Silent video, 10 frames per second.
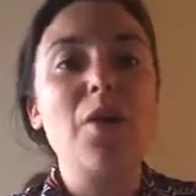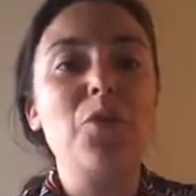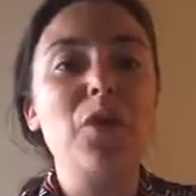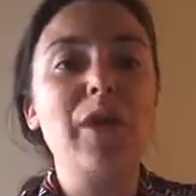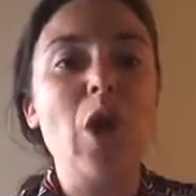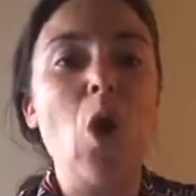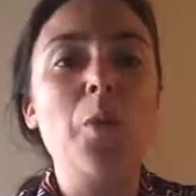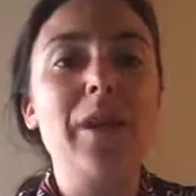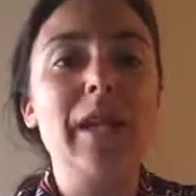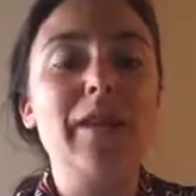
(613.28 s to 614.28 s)
really
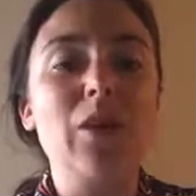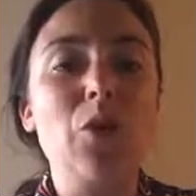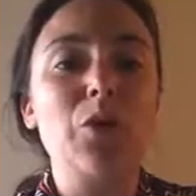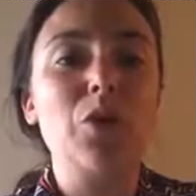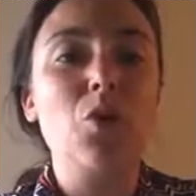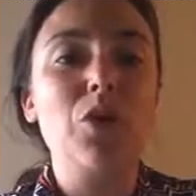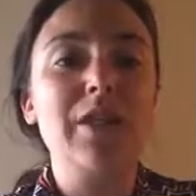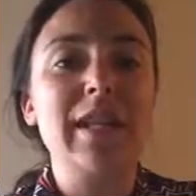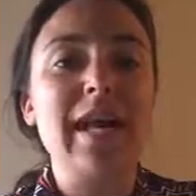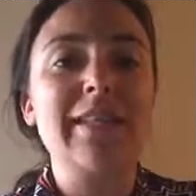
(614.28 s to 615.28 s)
opening those
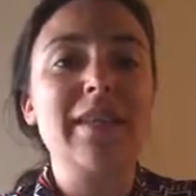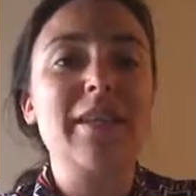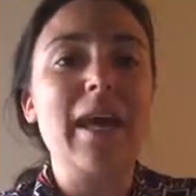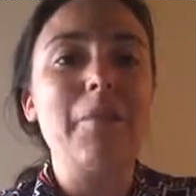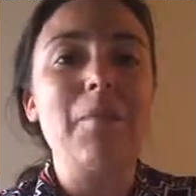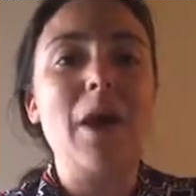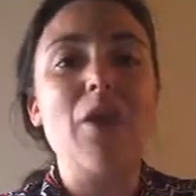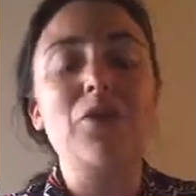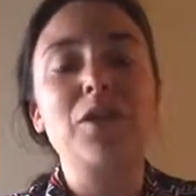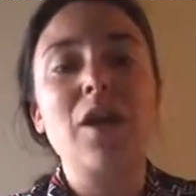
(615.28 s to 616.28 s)
doors and asking them
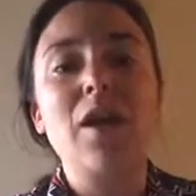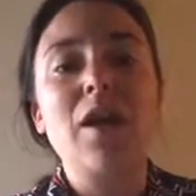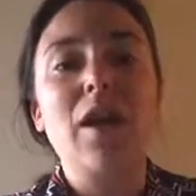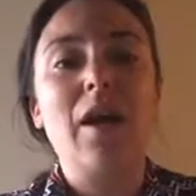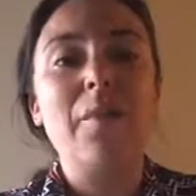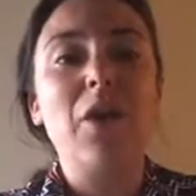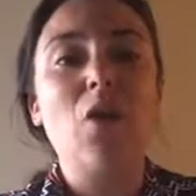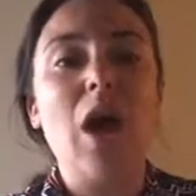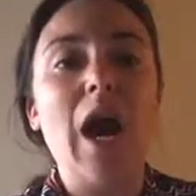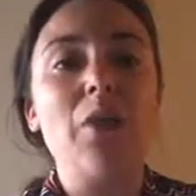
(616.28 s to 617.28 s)
about
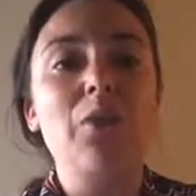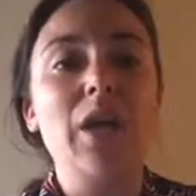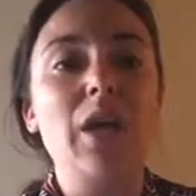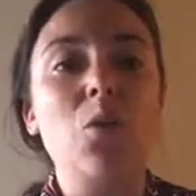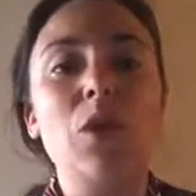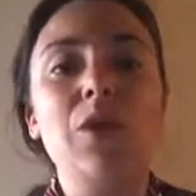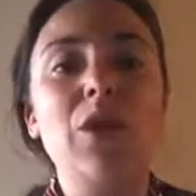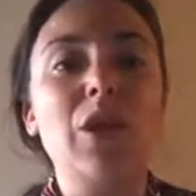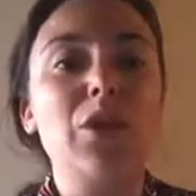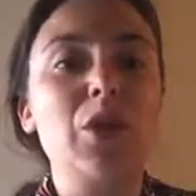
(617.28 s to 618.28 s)
what do
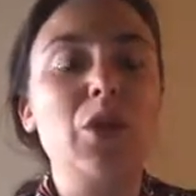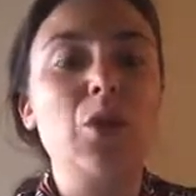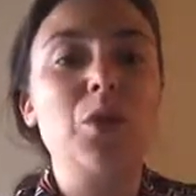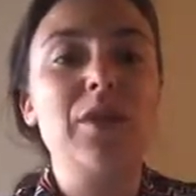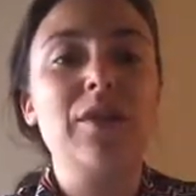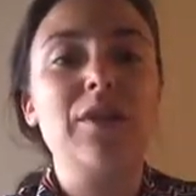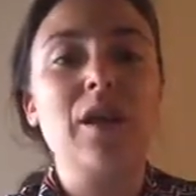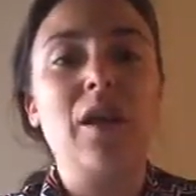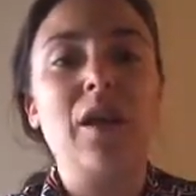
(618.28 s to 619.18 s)
they do with